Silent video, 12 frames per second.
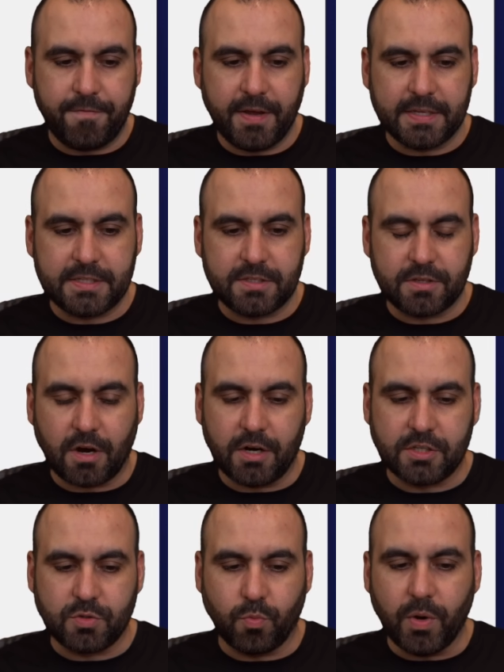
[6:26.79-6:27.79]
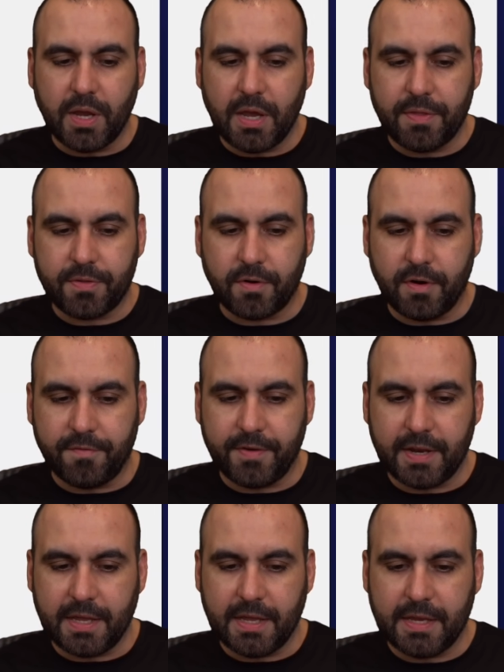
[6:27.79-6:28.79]
it starts with, or if
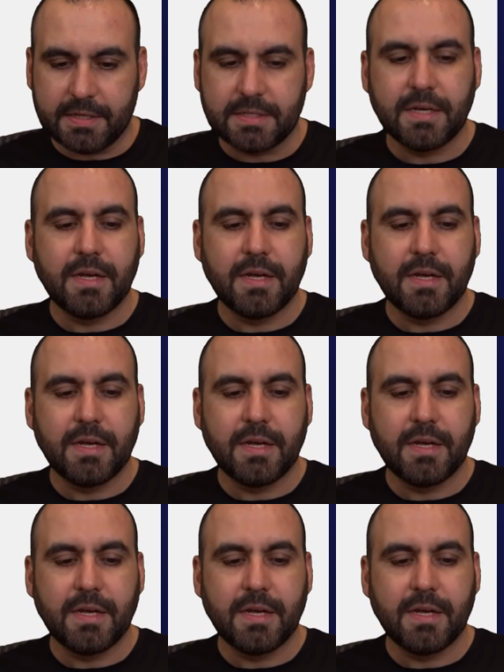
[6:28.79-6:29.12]
it is,